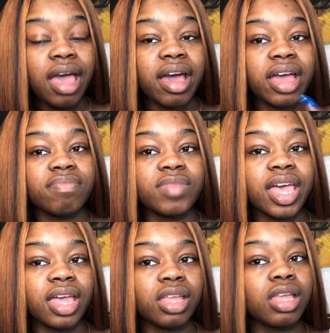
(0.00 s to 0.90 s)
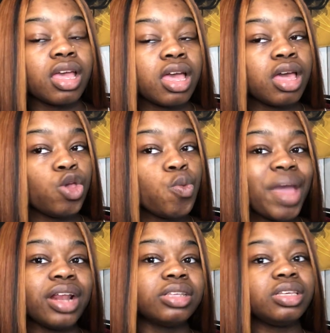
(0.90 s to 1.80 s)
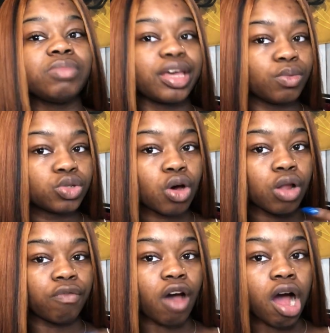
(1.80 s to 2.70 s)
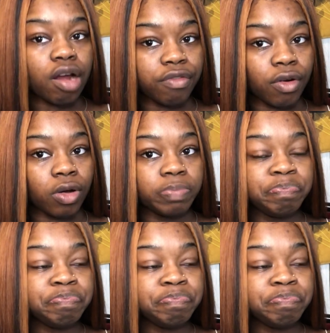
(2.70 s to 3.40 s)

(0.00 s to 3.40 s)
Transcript: and then you made it seem like it was all of our fault.